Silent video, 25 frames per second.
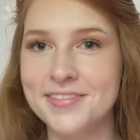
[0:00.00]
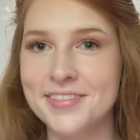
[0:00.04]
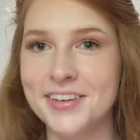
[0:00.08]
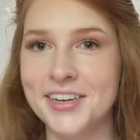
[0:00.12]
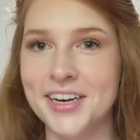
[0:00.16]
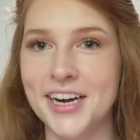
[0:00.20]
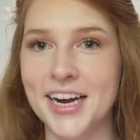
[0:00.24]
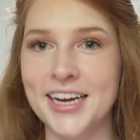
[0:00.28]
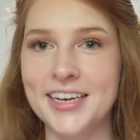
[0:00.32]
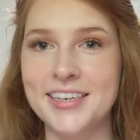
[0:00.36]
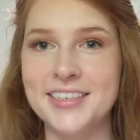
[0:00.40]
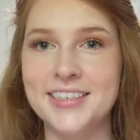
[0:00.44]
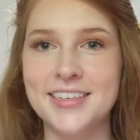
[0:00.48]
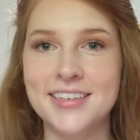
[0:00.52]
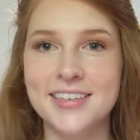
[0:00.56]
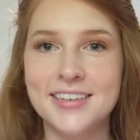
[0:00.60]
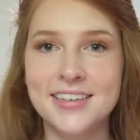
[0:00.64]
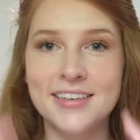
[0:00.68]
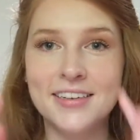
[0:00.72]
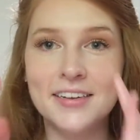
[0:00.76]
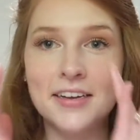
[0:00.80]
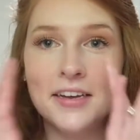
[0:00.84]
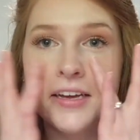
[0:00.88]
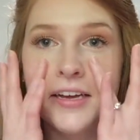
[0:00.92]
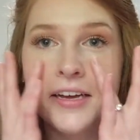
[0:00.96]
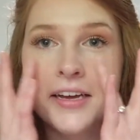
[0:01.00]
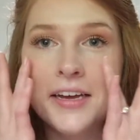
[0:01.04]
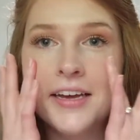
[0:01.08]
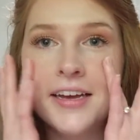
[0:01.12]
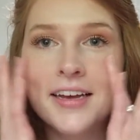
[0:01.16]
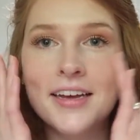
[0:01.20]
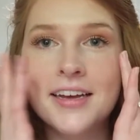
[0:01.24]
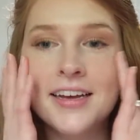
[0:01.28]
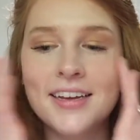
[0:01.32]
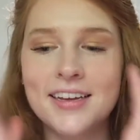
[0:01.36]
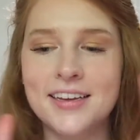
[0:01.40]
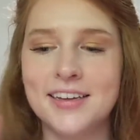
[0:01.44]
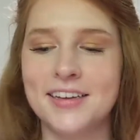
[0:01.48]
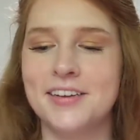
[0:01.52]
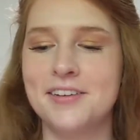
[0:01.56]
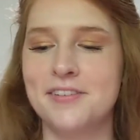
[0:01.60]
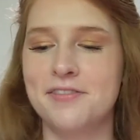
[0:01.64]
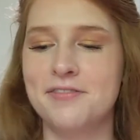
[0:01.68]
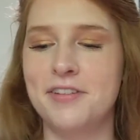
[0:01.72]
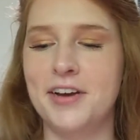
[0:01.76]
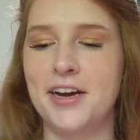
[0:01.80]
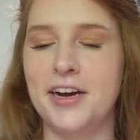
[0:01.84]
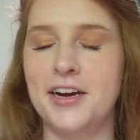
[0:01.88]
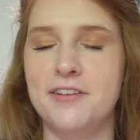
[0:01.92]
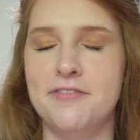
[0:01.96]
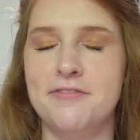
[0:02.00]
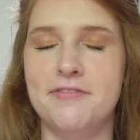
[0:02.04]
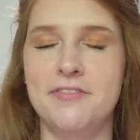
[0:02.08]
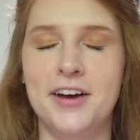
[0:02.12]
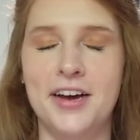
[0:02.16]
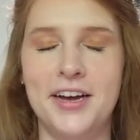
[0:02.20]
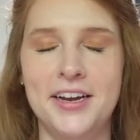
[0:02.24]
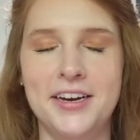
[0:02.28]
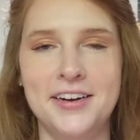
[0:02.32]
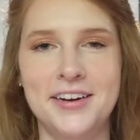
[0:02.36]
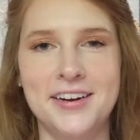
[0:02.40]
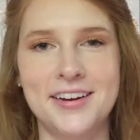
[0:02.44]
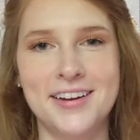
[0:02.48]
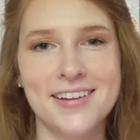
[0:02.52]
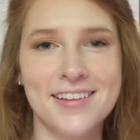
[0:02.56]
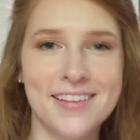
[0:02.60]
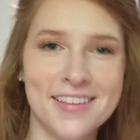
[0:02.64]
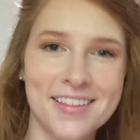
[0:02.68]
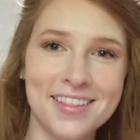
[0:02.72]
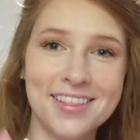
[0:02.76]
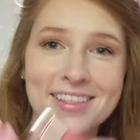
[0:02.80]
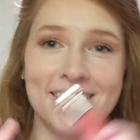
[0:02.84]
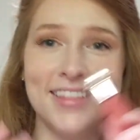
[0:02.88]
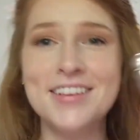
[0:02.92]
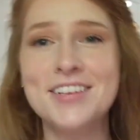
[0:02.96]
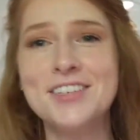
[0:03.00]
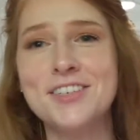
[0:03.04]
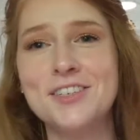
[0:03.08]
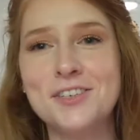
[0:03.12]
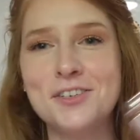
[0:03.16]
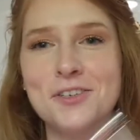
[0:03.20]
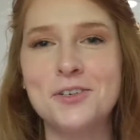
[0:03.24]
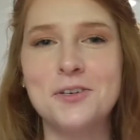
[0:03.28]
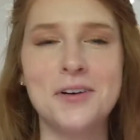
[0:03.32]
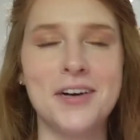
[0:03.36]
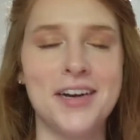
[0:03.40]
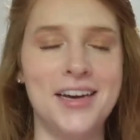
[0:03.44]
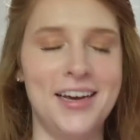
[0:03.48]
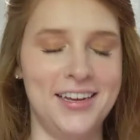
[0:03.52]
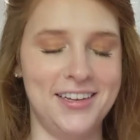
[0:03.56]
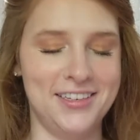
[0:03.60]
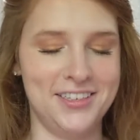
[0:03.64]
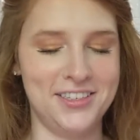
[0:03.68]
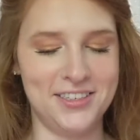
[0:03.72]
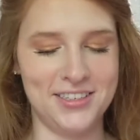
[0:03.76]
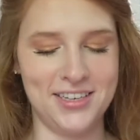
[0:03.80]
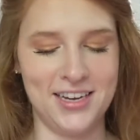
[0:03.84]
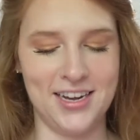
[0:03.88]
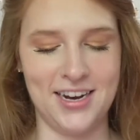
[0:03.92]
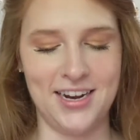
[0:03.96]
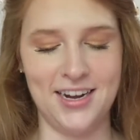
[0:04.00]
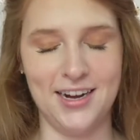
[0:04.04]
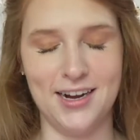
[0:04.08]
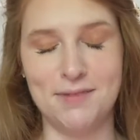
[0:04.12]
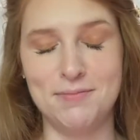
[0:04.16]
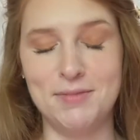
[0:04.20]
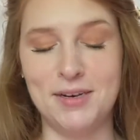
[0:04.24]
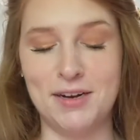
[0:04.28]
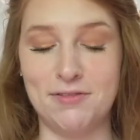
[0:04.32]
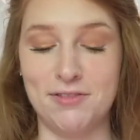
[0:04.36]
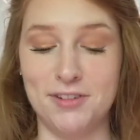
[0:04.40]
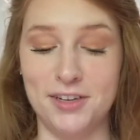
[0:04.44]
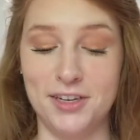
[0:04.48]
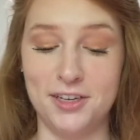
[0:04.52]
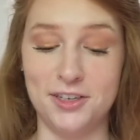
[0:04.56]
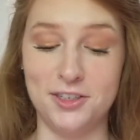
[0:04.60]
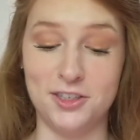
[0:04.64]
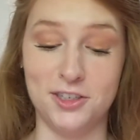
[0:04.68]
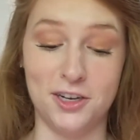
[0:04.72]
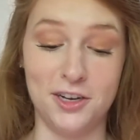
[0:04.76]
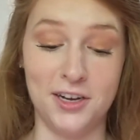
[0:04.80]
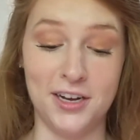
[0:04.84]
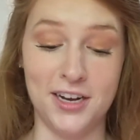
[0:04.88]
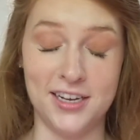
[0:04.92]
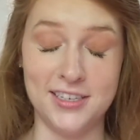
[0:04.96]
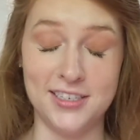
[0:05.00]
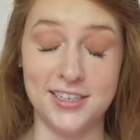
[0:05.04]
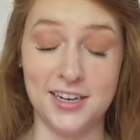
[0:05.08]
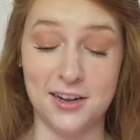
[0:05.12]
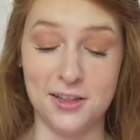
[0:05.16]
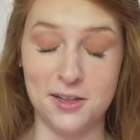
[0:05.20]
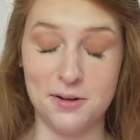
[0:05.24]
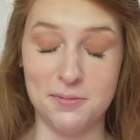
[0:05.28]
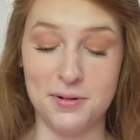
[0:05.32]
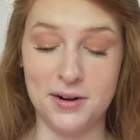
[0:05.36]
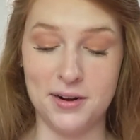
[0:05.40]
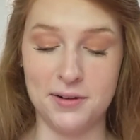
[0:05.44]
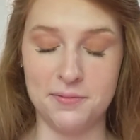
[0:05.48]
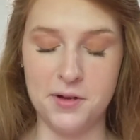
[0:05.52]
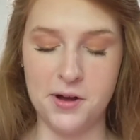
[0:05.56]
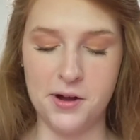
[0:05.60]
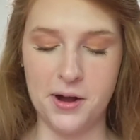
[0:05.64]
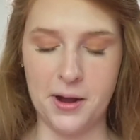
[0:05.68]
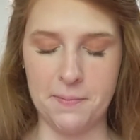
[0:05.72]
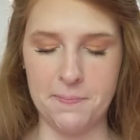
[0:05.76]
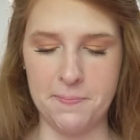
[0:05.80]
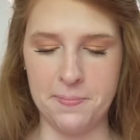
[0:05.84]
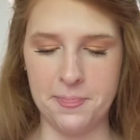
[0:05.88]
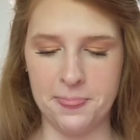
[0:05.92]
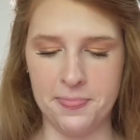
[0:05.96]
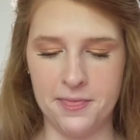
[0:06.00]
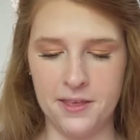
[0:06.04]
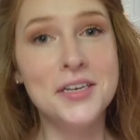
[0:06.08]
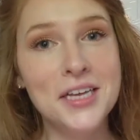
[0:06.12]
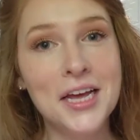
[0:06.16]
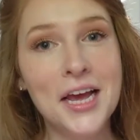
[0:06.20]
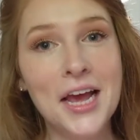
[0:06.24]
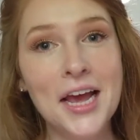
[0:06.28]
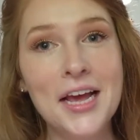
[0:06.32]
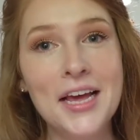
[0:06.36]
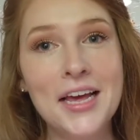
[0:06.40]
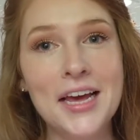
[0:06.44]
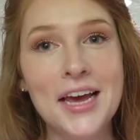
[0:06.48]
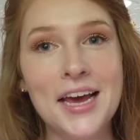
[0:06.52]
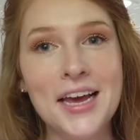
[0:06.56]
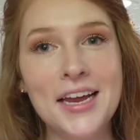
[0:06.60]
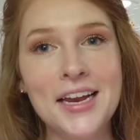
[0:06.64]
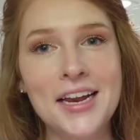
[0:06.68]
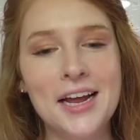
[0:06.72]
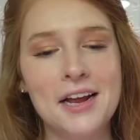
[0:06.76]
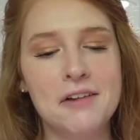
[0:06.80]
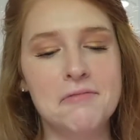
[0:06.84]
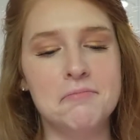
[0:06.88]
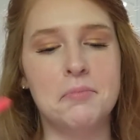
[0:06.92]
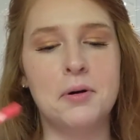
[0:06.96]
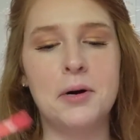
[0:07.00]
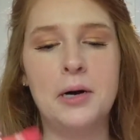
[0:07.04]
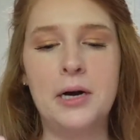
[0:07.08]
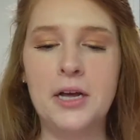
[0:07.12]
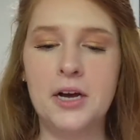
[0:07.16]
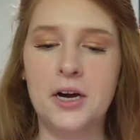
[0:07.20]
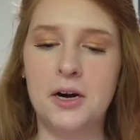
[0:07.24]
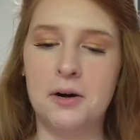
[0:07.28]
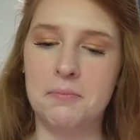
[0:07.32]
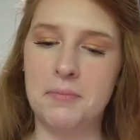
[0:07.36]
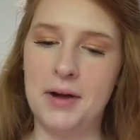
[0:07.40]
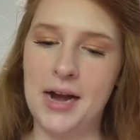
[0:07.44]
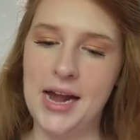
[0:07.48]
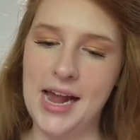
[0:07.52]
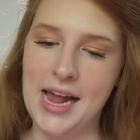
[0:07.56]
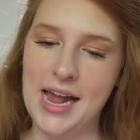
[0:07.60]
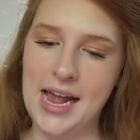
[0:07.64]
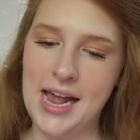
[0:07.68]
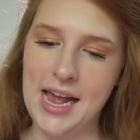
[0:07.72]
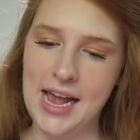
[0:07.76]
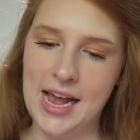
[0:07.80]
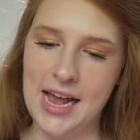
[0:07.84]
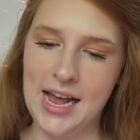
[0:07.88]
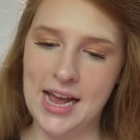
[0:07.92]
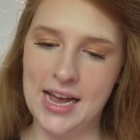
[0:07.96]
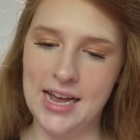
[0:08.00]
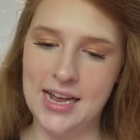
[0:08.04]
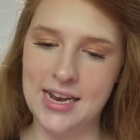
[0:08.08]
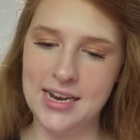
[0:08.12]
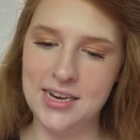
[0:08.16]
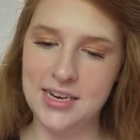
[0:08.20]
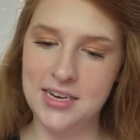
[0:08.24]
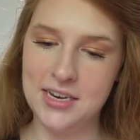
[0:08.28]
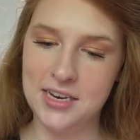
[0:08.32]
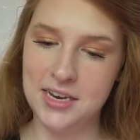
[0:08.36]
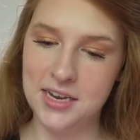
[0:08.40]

Great. Very fun. This is Joy. Just kidding. I'm definitely gonna show you guys that other part. Okay. I take it and put it on my hand.